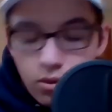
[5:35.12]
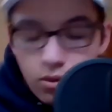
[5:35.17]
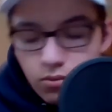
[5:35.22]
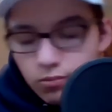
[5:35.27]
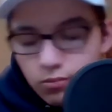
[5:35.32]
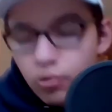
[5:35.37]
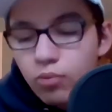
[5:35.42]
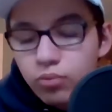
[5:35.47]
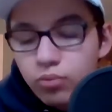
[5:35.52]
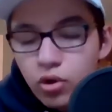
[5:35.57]

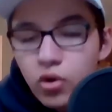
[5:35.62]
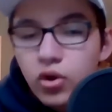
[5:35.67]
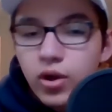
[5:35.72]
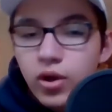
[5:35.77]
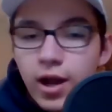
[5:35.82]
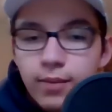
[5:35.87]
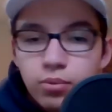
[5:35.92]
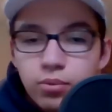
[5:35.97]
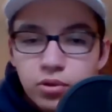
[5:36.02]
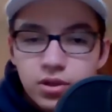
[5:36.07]
well,
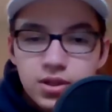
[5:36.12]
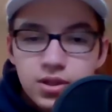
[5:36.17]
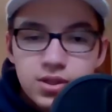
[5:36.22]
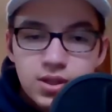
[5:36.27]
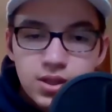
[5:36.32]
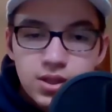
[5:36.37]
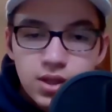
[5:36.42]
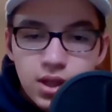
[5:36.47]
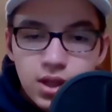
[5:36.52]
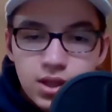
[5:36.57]
pro-capitalist
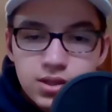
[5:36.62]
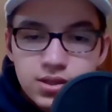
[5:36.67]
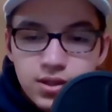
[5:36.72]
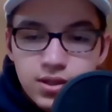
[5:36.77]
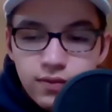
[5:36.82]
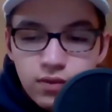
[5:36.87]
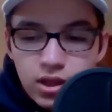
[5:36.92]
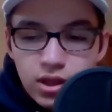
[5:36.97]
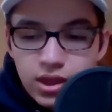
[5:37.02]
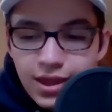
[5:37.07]
and
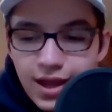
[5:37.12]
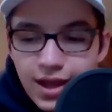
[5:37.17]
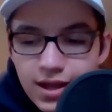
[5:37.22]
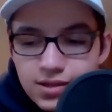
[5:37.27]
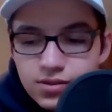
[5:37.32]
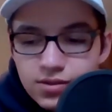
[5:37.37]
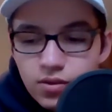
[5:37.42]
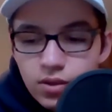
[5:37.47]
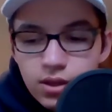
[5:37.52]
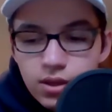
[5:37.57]
stuff like that.
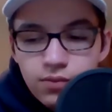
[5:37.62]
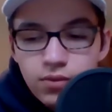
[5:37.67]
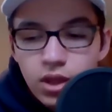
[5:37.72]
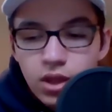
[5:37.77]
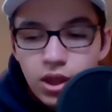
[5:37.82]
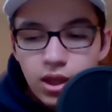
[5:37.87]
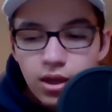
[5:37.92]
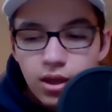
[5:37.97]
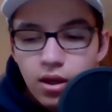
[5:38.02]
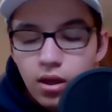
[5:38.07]
So
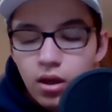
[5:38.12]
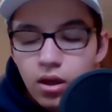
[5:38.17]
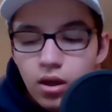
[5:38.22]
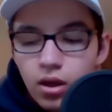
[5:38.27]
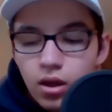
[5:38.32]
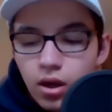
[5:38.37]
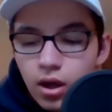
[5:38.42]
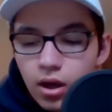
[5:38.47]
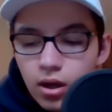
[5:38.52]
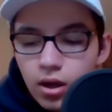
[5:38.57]

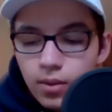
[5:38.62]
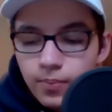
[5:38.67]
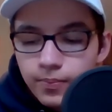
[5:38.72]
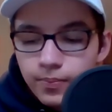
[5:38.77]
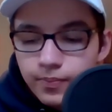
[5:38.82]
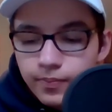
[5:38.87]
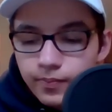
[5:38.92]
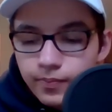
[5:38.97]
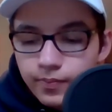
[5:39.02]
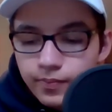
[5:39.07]

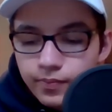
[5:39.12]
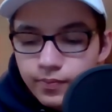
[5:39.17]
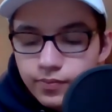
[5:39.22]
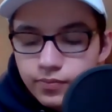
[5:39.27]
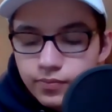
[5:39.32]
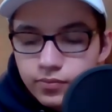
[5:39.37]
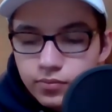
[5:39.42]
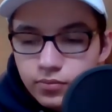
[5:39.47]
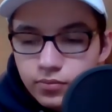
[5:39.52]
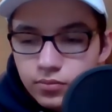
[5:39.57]
um
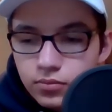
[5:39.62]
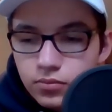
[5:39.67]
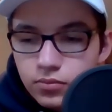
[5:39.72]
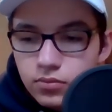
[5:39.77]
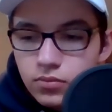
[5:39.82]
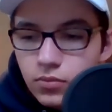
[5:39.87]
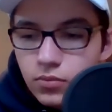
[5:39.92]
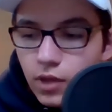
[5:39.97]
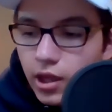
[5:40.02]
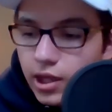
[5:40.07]

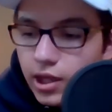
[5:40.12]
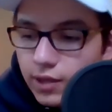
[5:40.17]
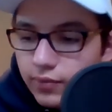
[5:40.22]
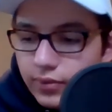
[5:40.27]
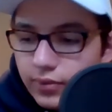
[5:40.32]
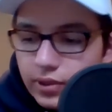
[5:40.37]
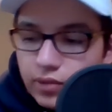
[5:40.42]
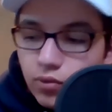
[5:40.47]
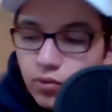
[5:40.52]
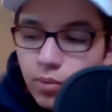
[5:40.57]
he
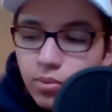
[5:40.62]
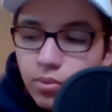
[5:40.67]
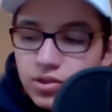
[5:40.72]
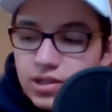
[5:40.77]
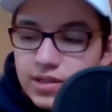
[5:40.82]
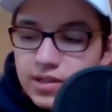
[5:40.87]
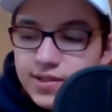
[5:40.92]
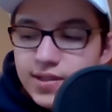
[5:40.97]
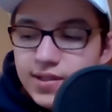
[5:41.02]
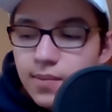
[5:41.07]
really
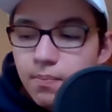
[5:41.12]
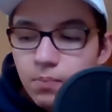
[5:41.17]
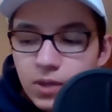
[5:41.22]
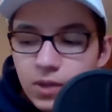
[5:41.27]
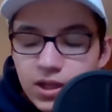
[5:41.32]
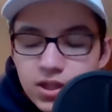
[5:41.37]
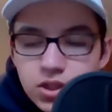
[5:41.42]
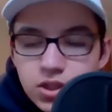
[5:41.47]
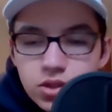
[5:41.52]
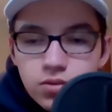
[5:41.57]
represents the
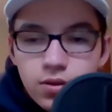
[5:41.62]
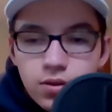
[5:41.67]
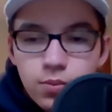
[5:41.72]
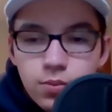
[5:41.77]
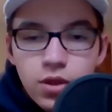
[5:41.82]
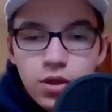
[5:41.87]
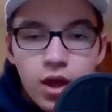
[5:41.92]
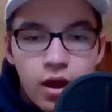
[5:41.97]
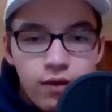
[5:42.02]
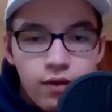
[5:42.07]
mainstream
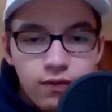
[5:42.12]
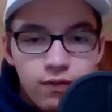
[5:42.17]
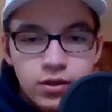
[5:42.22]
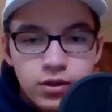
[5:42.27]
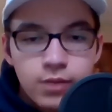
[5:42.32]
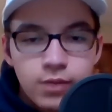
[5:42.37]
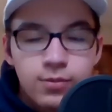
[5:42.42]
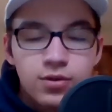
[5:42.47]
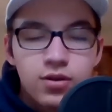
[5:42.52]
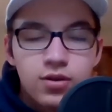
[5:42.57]
thought of the
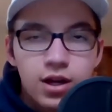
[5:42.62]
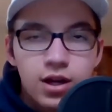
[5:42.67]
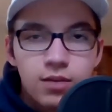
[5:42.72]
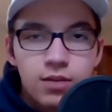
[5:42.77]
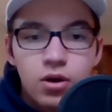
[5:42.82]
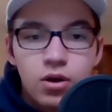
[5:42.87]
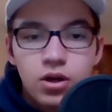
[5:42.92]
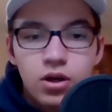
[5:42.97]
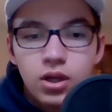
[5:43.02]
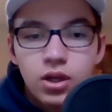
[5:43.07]
Democratic
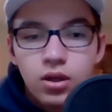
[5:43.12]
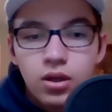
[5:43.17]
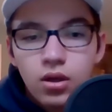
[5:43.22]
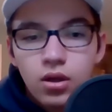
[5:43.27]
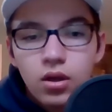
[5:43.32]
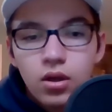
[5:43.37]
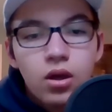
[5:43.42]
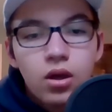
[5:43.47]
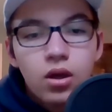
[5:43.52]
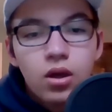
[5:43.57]
Party,
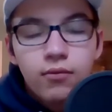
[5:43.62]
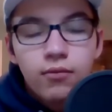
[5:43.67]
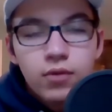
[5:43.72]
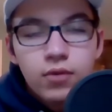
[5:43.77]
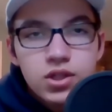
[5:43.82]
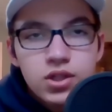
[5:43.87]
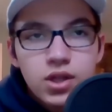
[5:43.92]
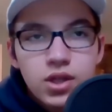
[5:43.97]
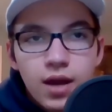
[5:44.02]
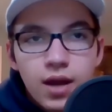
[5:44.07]

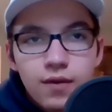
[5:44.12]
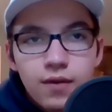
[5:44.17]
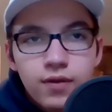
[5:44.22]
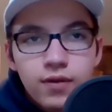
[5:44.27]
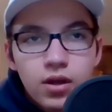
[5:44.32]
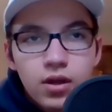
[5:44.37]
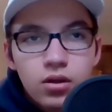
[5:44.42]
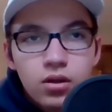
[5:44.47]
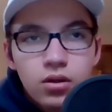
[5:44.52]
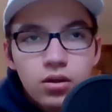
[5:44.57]
which I
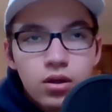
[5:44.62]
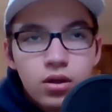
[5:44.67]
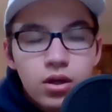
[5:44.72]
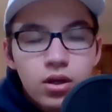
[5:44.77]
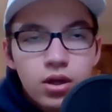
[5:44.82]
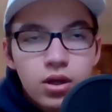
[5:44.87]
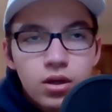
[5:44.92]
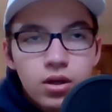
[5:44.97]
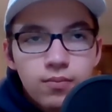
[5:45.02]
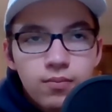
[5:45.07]
felt,
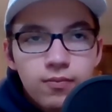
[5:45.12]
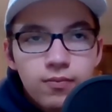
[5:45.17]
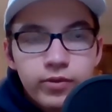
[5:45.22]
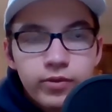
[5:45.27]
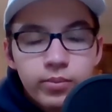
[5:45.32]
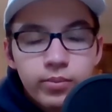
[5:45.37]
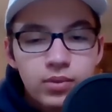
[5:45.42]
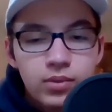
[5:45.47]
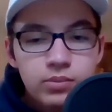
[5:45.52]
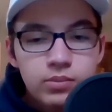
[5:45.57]
for
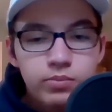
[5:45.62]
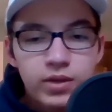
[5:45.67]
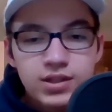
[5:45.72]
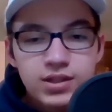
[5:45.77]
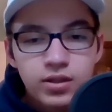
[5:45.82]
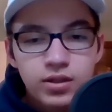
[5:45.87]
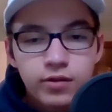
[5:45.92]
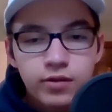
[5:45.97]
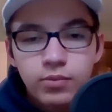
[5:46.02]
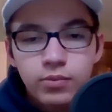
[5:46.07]
me
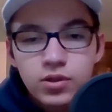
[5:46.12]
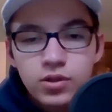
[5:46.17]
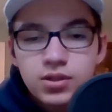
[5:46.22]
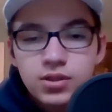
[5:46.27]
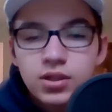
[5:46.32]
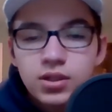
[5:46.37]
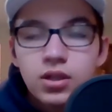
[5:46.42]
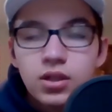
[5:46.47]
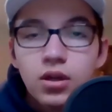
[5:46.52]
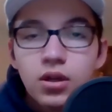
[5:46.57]
myself
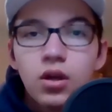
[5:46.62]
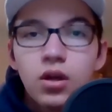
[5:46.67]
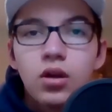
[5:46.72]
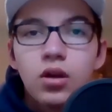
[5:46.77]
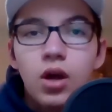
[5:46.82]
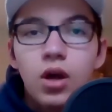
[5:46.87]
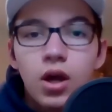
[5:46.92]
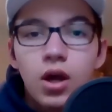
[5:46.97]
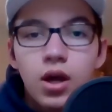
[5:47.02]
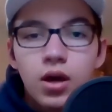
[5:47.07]
personally,
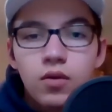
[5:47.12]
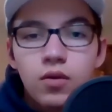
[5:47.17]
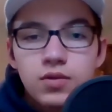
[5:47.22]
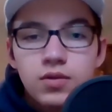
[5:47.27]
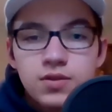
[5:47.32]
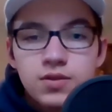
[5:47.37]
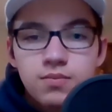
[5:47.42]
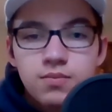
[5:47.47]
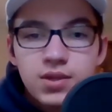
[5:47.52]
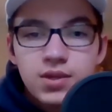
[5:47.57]

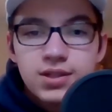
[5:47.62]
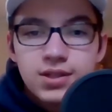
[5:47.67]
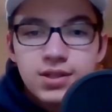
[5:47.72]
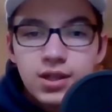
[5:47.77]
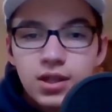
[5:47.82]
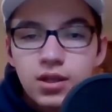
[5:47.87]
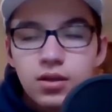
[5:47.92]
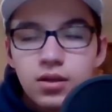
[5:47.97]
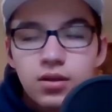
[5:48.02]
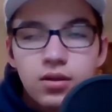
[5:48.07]
was
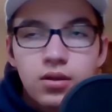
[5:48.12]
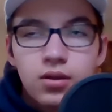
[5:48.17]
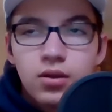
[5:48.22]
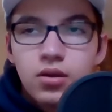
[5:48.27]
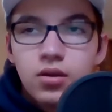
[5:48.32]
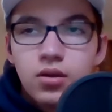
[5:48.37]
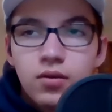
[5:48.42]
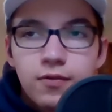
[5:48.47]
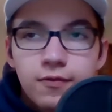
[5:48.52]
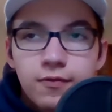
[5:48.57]
missing
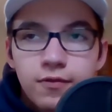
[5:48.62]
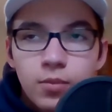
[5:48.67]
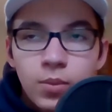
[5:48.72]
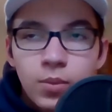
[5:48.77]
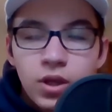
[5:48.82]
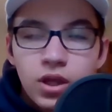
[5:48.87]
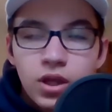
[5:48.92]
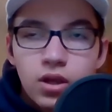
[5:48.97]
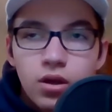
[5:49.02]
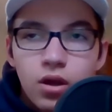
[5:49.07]
for
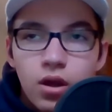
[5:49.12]
me.